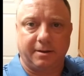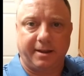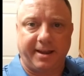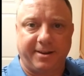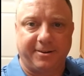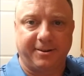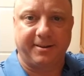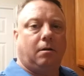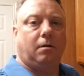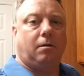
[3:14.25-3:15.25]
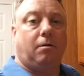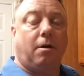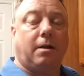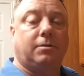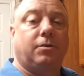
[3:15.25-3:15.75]
Hang on. All
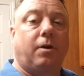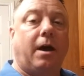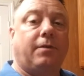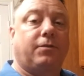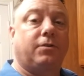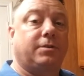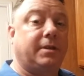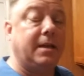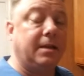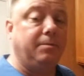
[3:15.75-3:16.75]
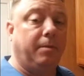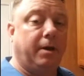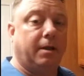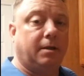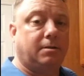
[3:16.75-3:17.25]
right, so after 10
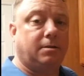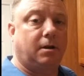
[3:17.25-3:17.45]
minutes